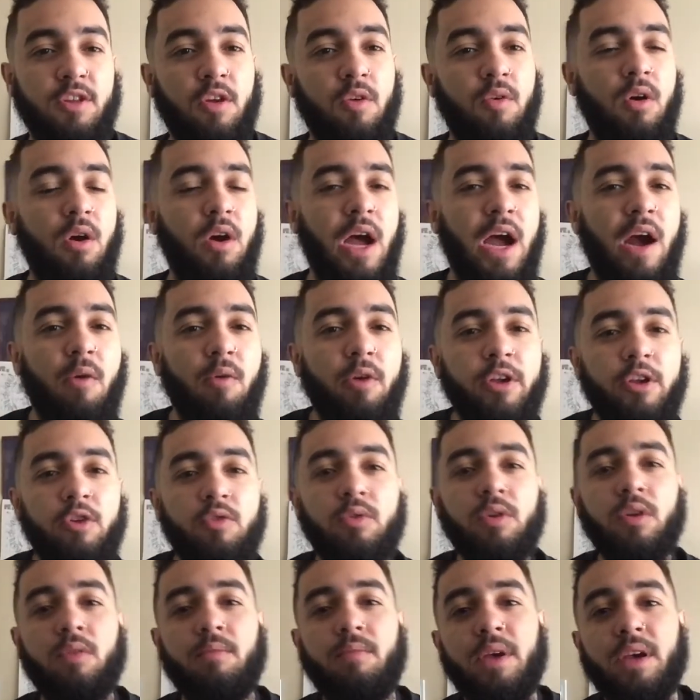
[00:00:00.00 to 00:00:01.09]
Noah, how are you
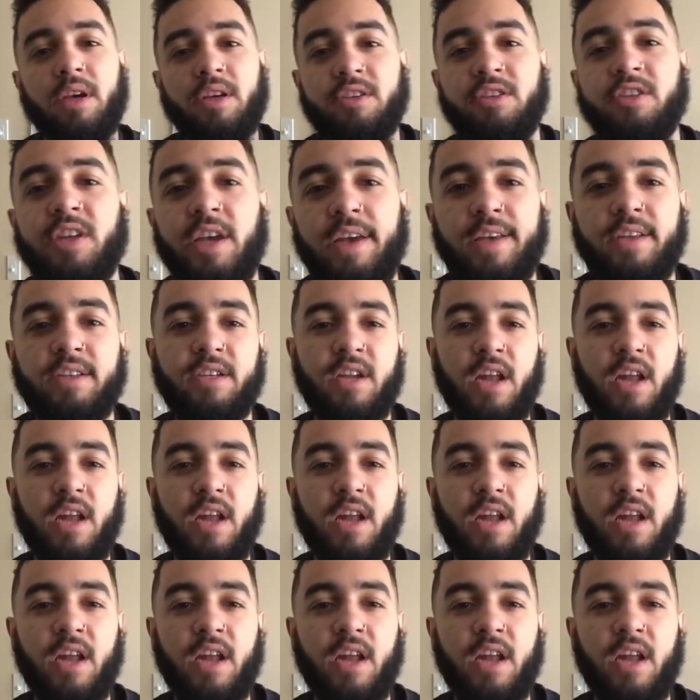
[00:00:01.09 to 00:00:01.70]
going to make a change,